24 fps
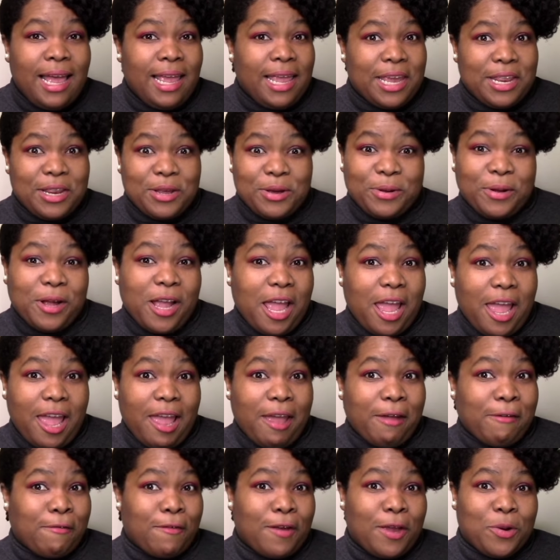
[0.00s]
you know,
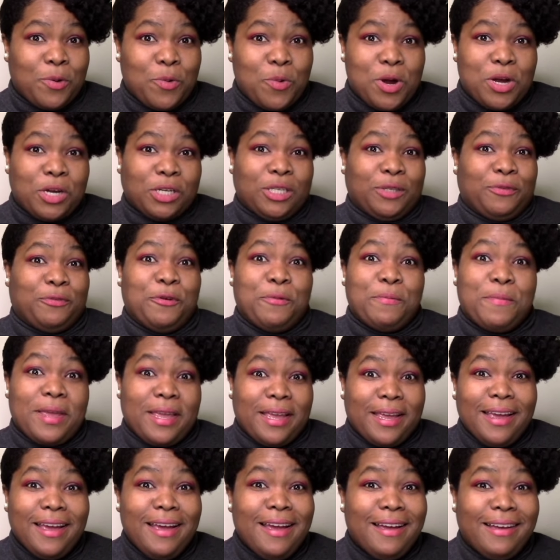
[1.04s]
if it works for
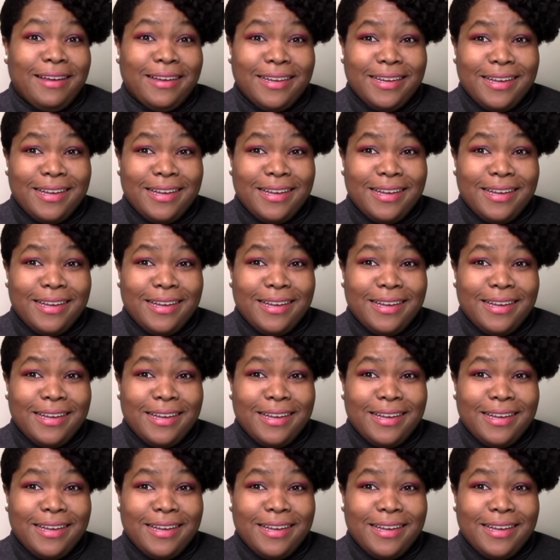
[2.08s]
me